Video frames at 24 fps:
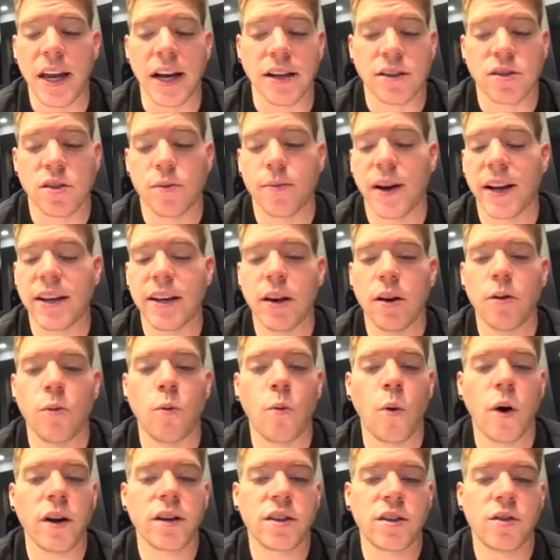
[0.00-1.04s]
So, but
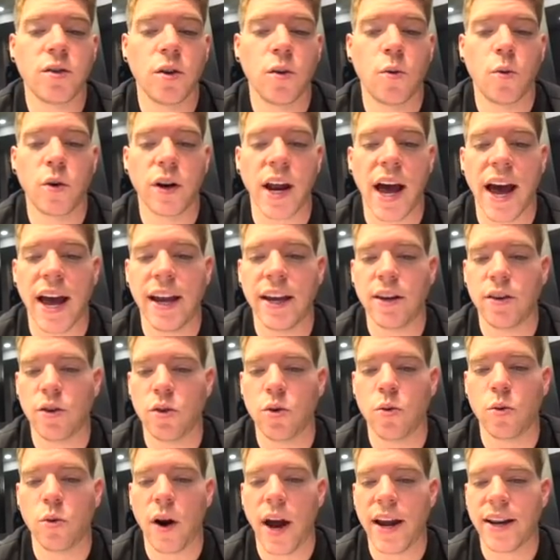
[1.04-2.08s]
what would I
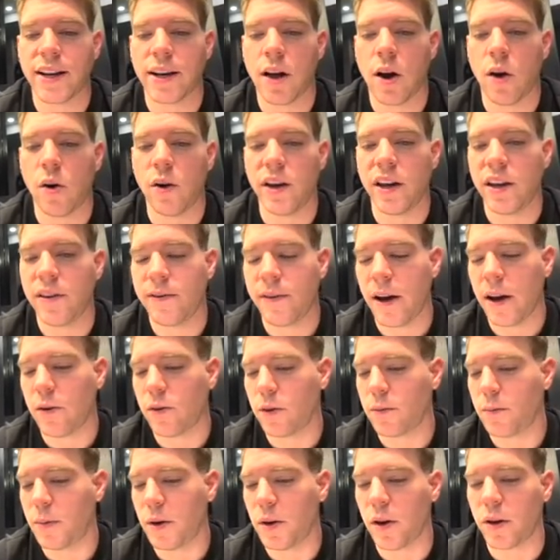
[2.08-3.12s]
do right now if I
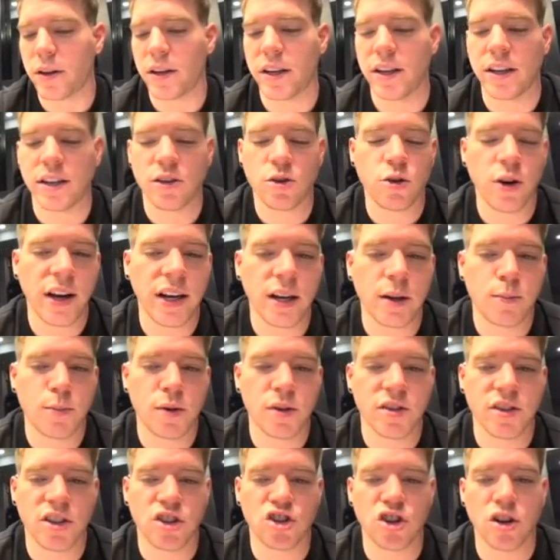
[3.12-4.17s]
would be not in a trading
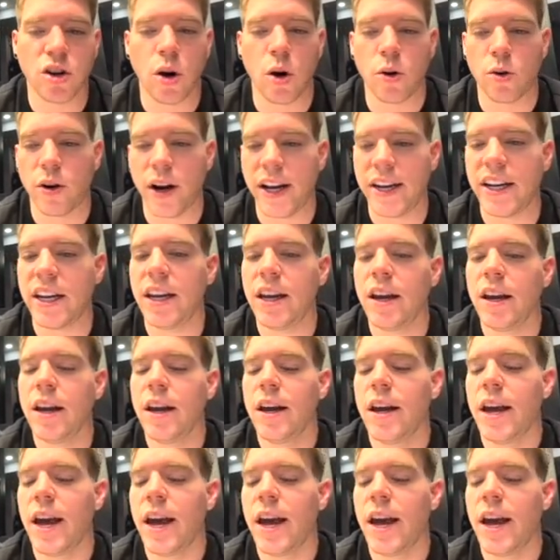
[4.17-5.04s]
position already